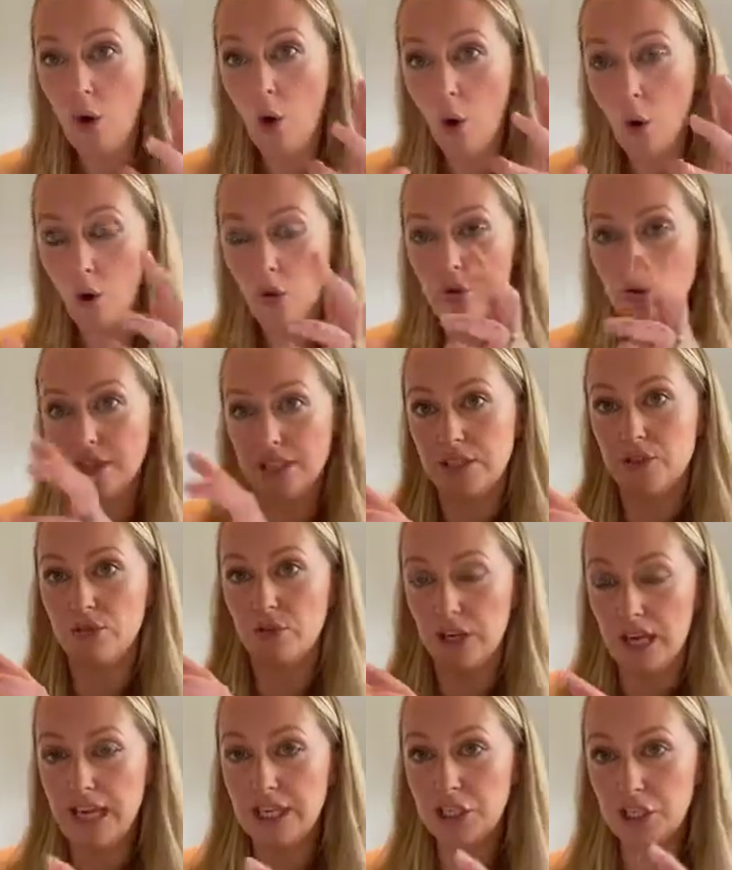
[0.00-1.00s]
on this
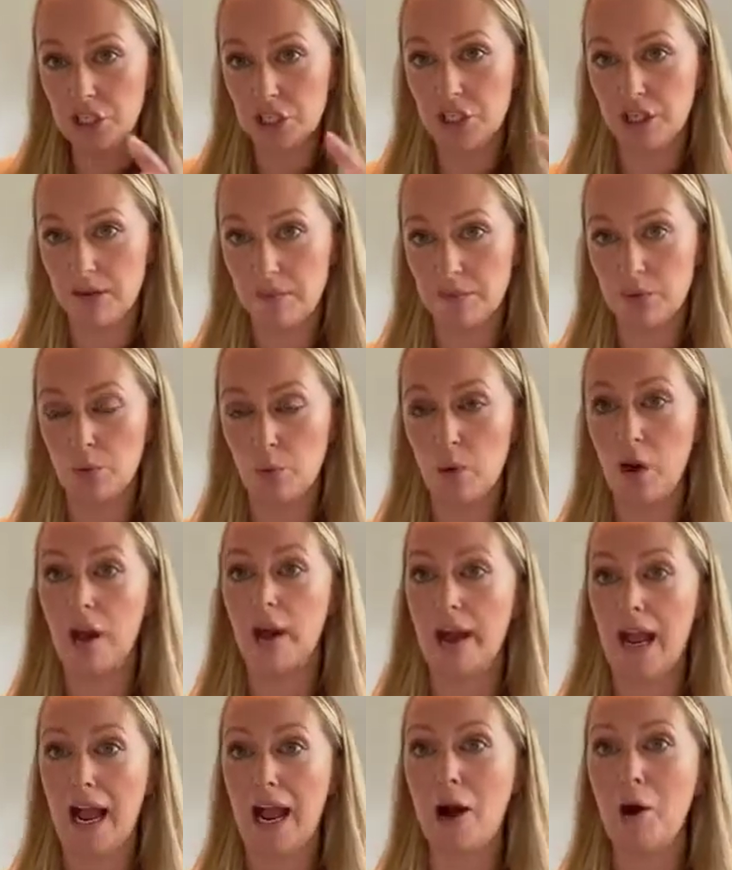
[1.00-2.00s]
relationship to
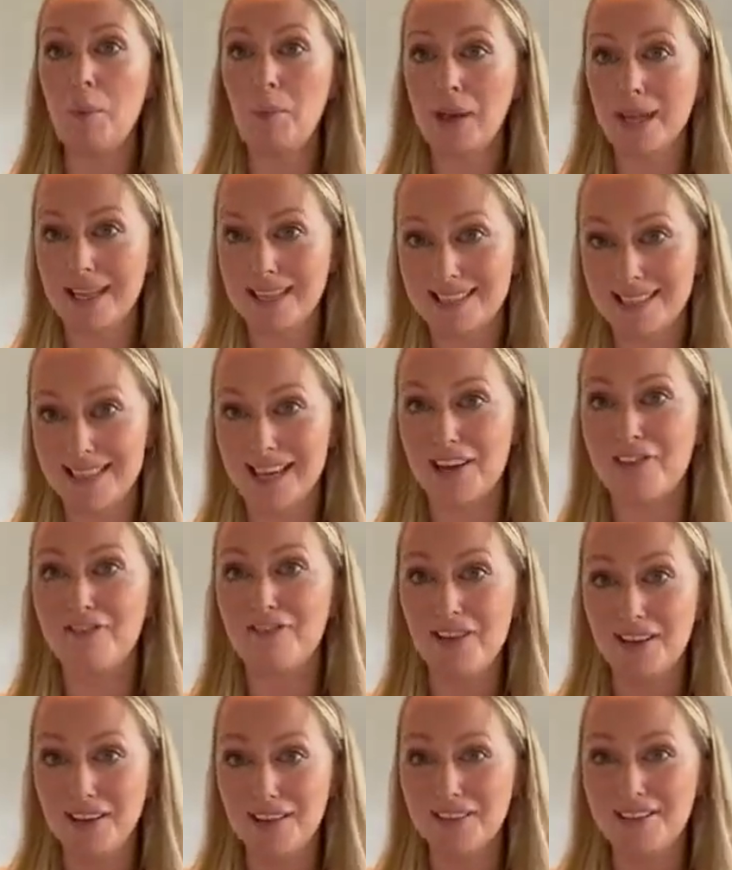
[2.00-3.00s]
work out because it
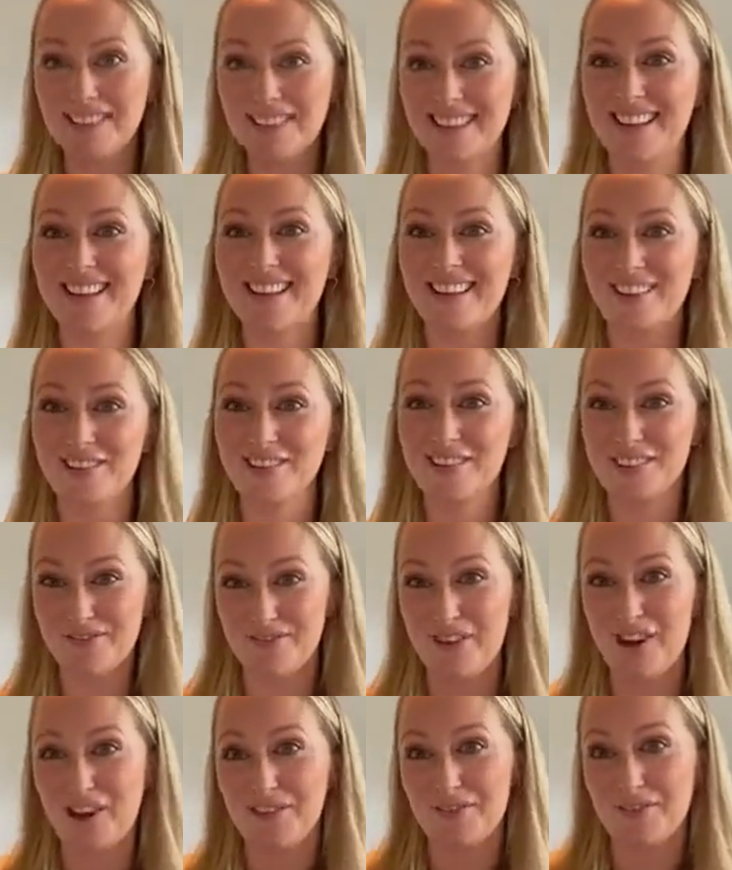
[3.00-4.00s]
feels like your
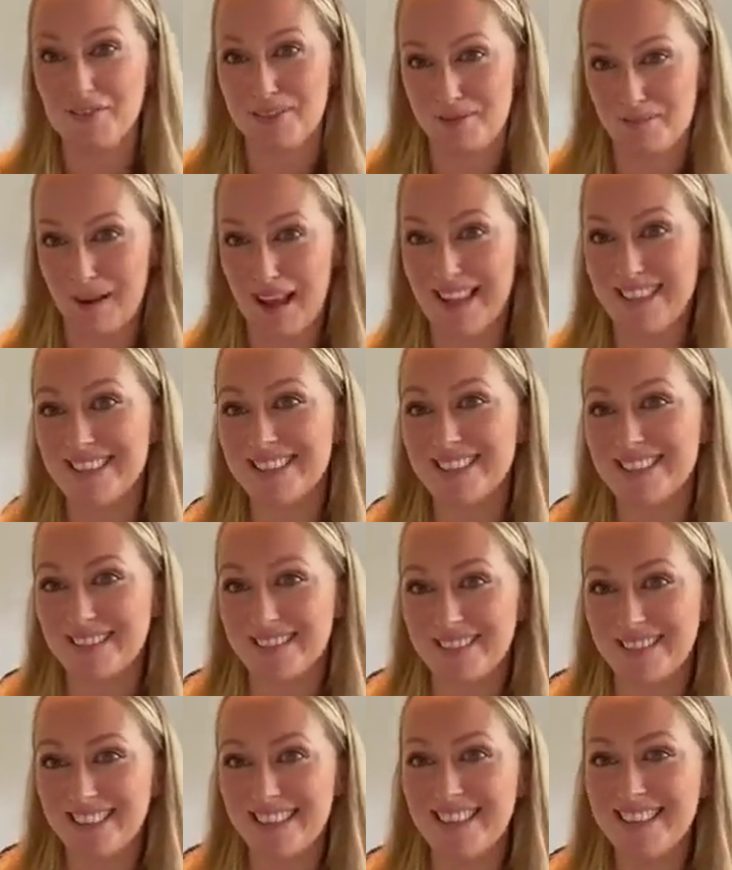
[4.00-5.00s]
survival depends
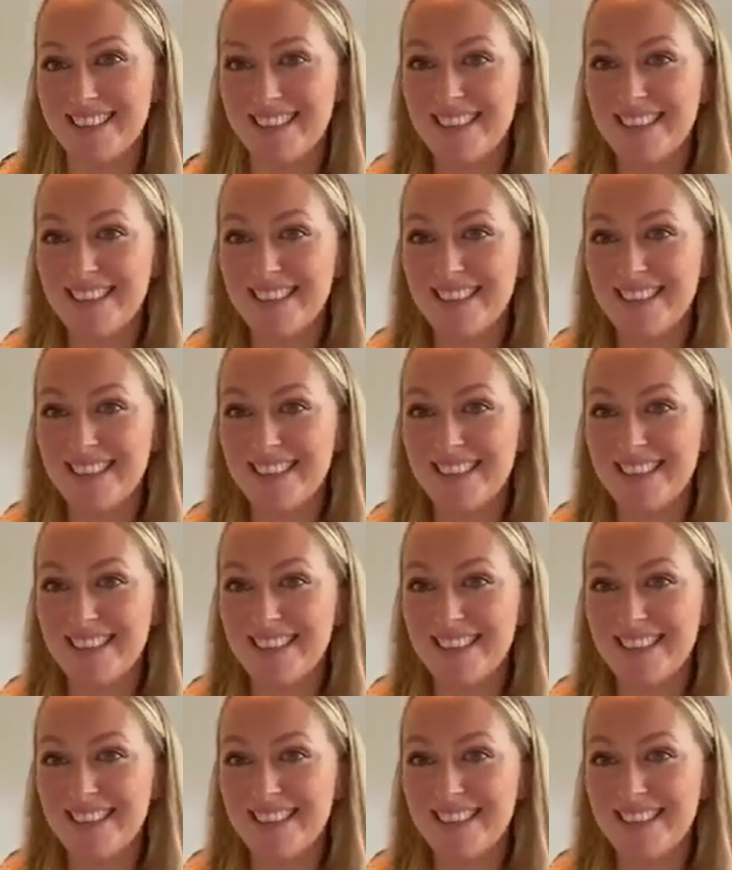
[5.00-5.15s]
on it.